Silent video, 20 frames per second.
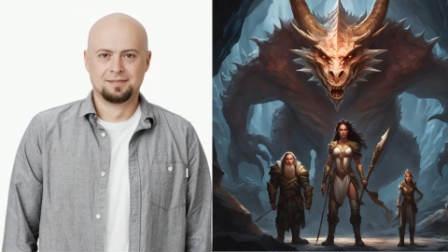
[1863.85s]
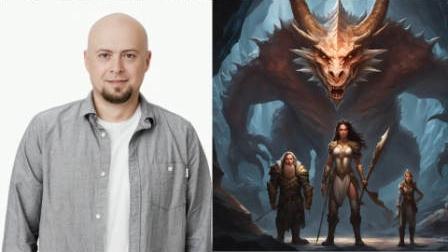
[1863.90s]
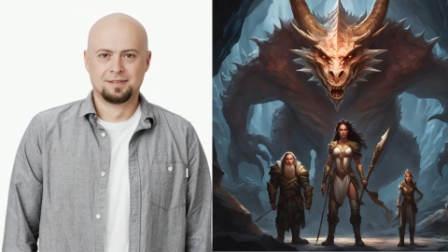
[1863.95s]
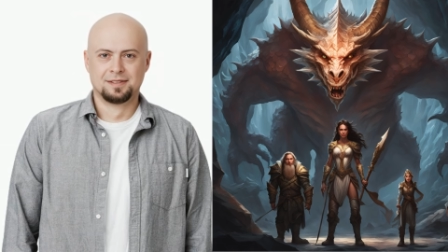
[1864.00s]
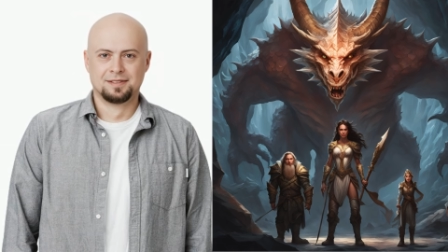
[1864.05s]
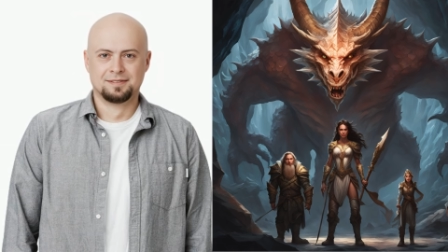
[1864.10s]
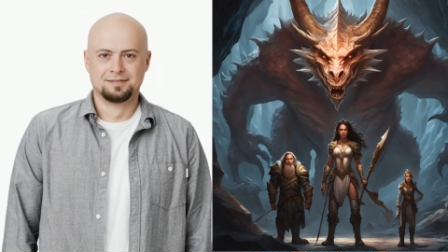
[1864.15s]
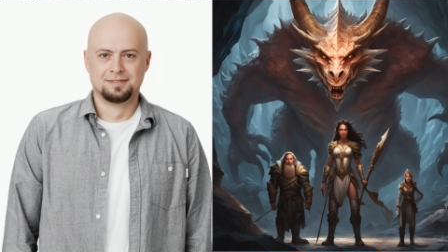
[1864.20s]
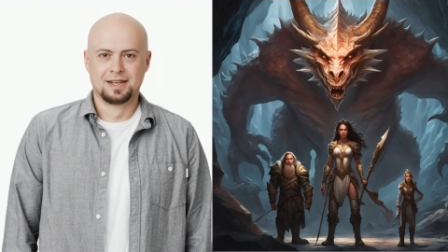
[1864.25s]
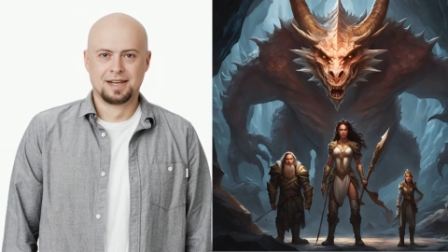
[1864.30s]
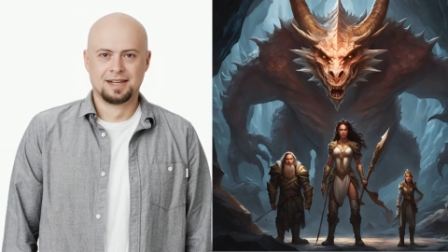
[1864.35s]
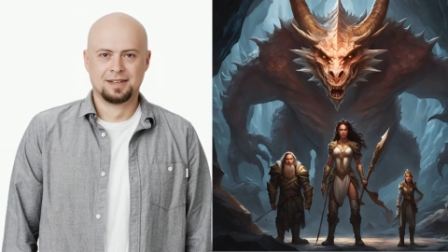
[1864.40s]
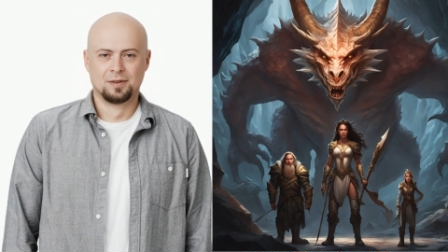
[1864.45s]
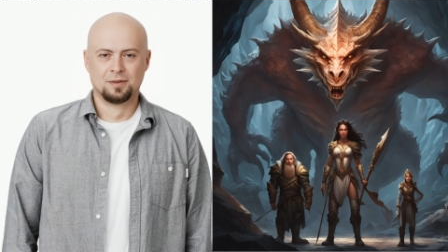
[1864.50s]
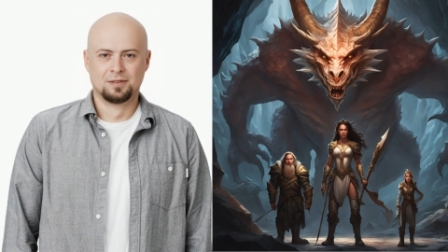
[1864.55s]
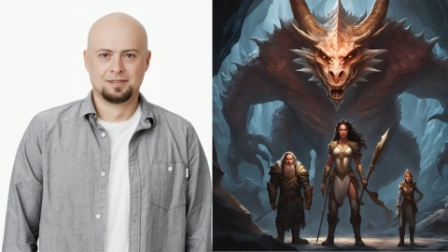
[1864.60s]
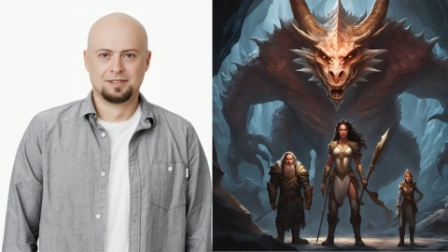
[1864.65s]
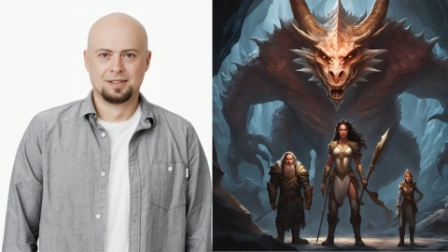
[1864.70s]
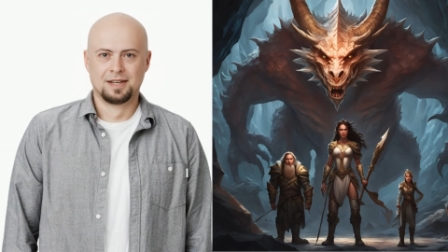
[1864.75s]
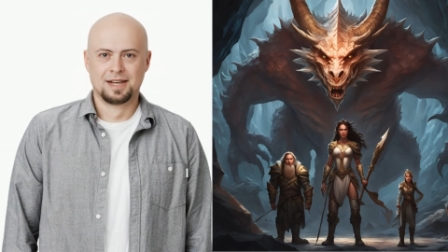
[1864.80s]
but the
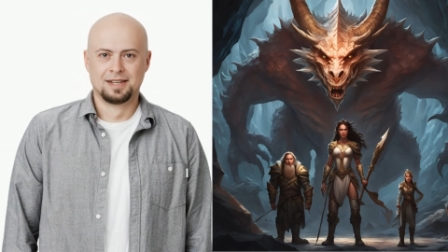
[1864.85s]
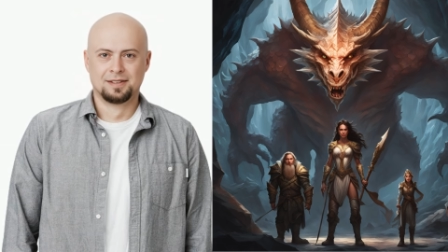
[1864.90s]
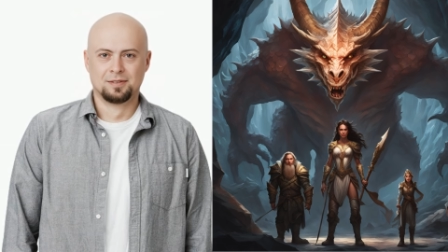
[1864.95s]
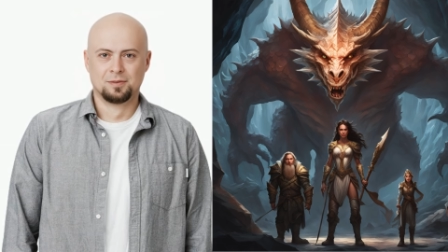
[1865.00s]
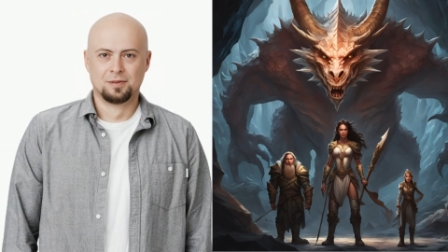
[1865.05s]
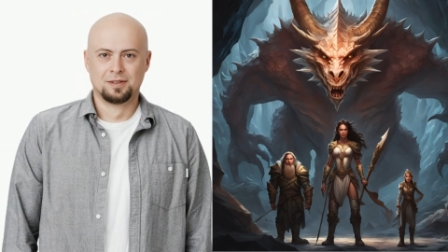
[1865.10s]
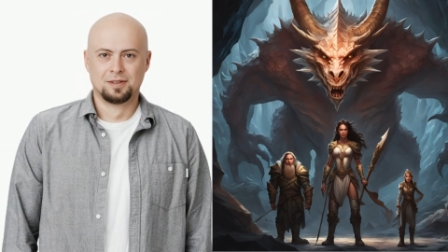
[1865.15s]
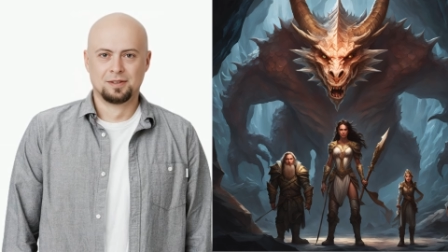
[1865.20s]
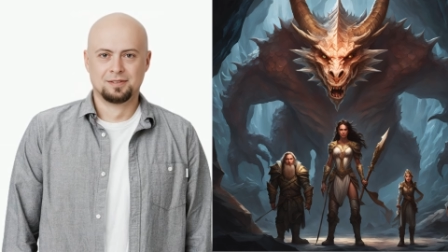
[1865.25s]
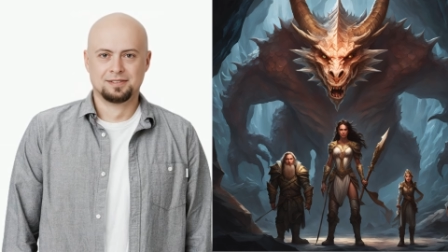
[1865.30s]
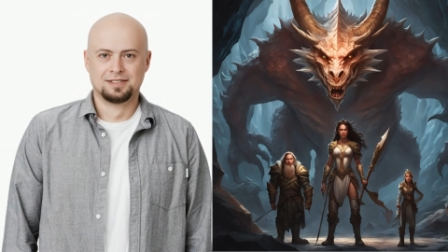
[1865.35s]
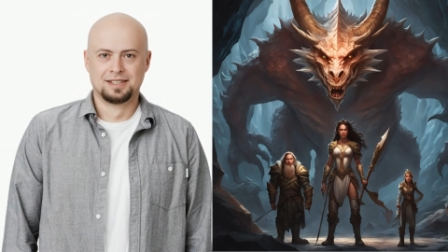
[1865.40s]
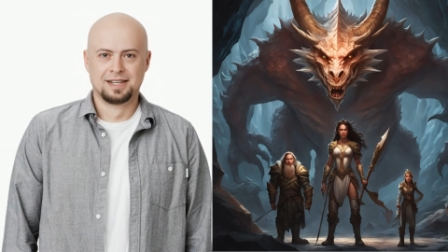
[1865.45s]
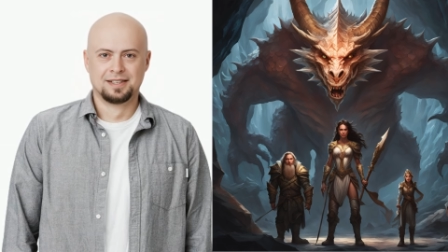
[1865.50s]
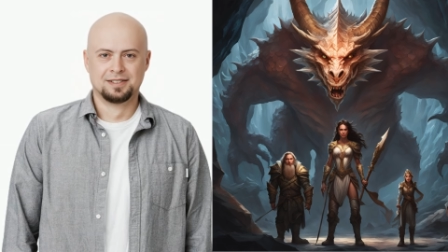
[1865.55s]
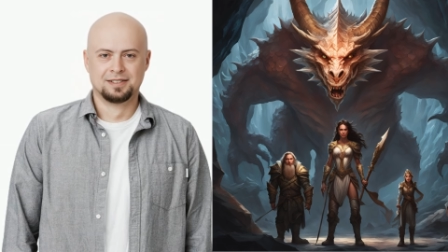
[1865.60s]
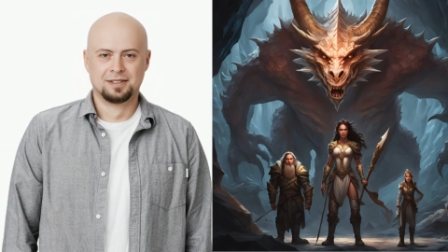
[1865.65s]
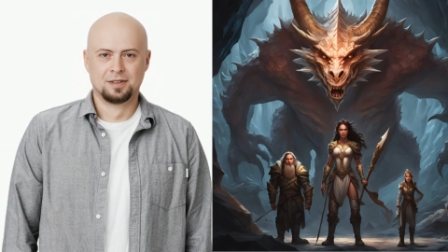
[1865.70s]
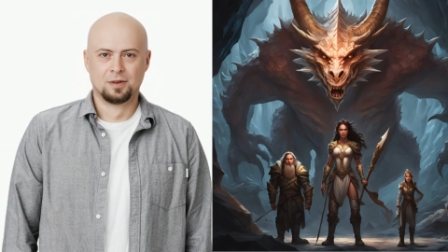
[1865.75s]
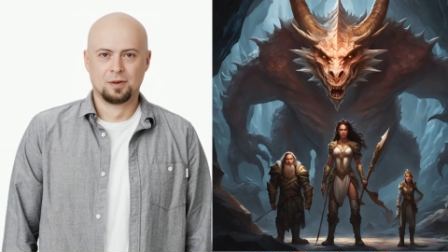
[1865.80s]
final trial will
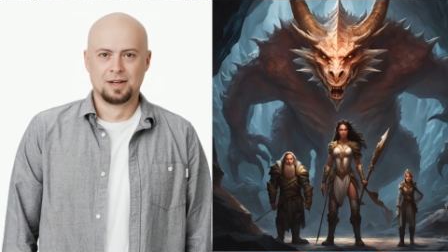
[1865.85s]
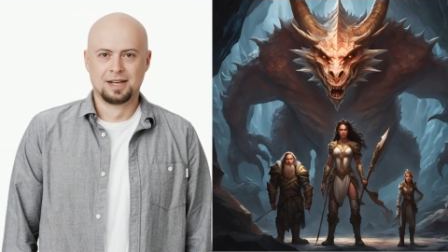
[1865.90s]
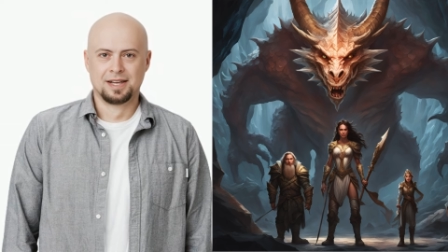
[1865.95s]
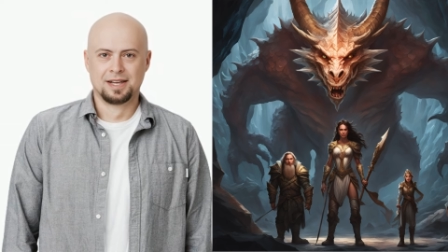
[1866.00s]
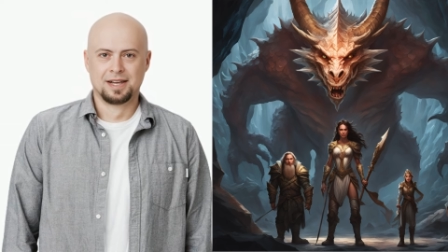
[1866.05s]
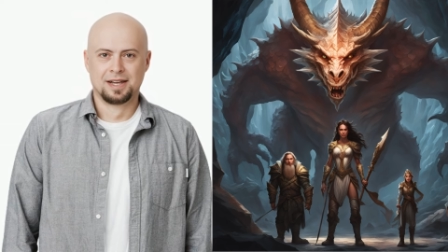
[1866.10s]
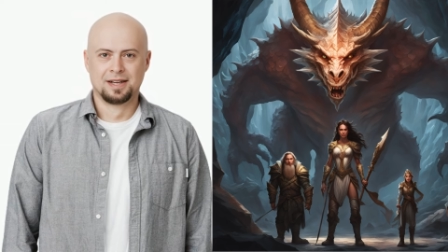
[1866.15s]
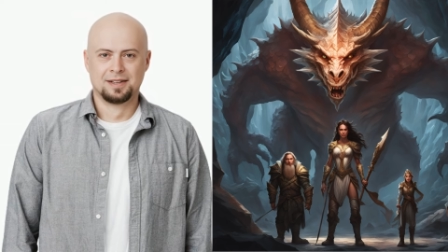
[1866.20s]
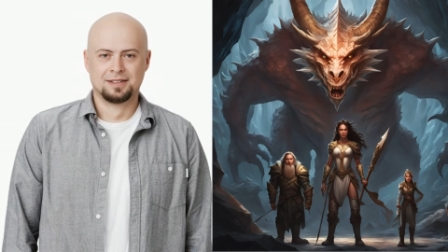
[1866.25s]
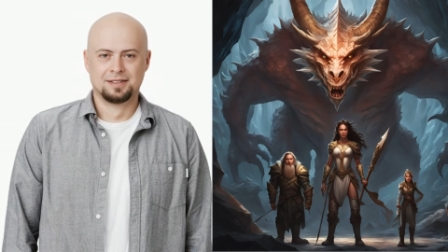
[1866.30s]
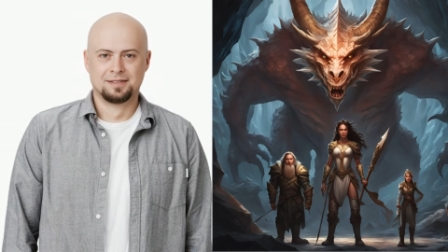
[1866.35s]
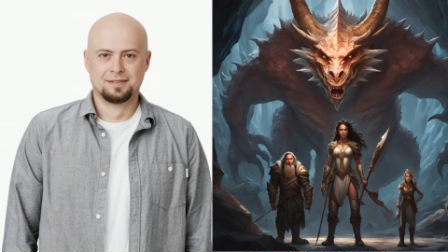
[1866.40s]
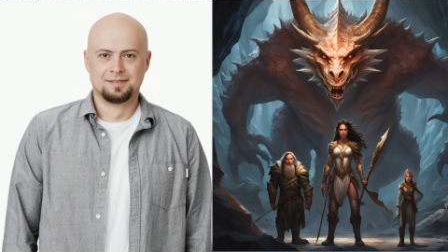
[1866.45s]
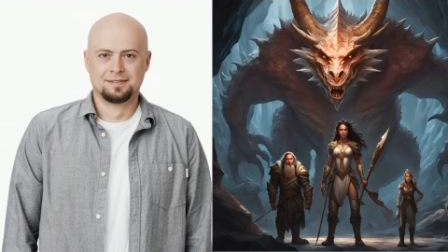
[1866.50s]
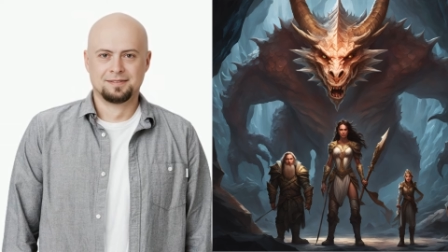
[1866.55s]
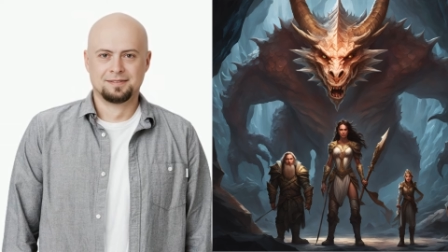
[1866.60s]
test your heart.